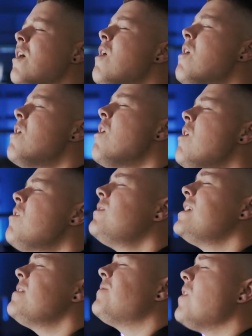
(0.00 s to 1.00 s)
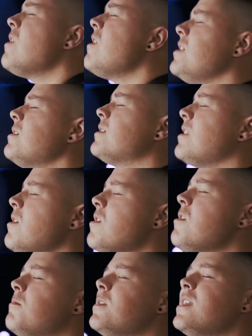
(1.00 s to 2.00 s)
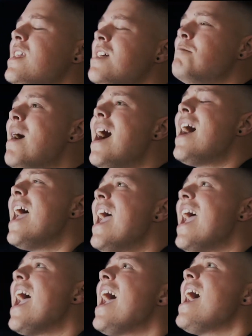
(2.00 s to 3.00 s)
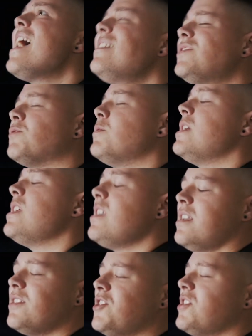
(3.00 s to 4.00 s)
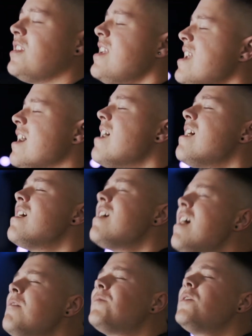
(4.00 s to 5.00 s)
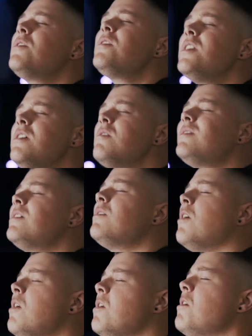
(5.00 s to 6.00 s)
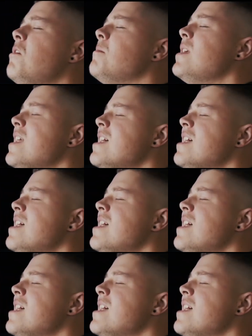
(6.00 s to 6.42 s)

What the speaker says: only for your glory. My hands reach up for you to hold me.